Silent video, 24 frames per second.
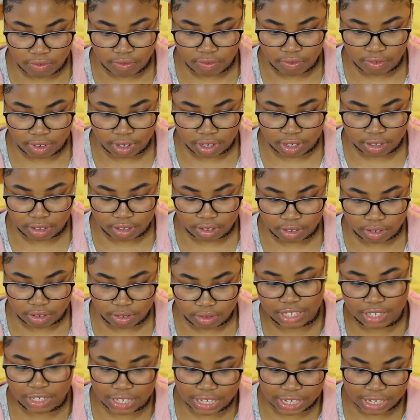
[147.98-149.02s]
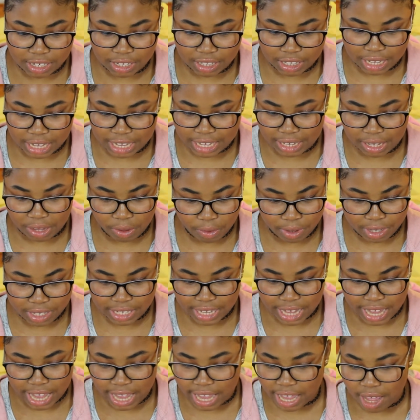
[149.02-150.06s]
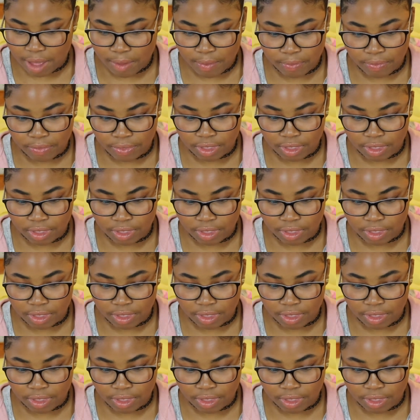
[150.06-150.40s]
Fonto, it will say